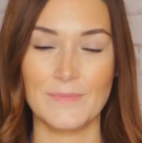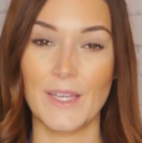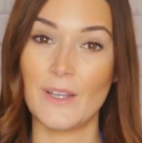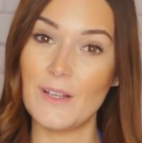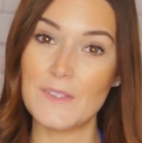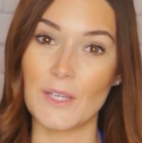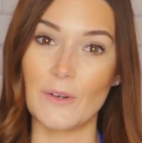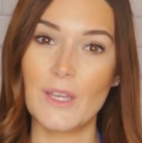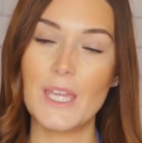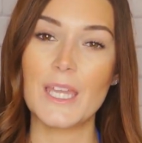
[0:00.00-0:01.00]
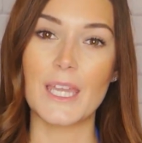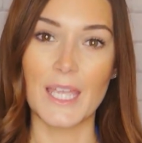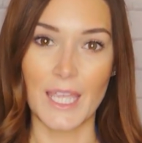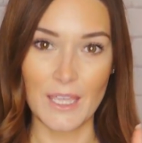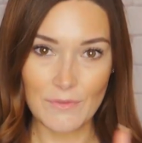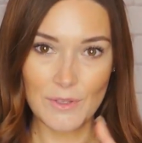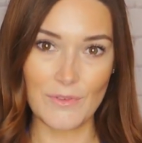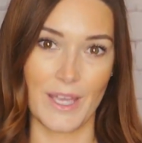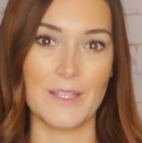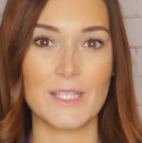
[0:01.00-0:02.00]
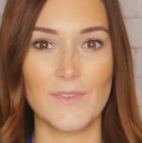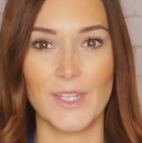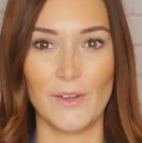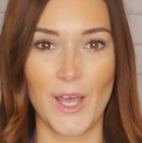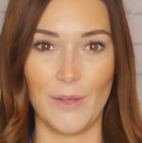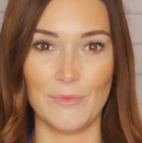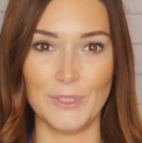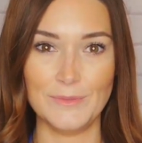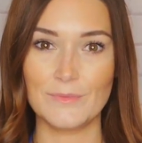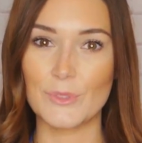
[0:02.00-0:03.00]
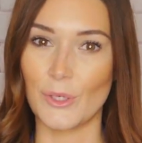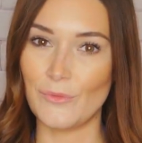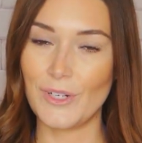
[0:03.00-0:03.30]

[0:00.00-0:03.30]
And also, if you found this video helpful, don't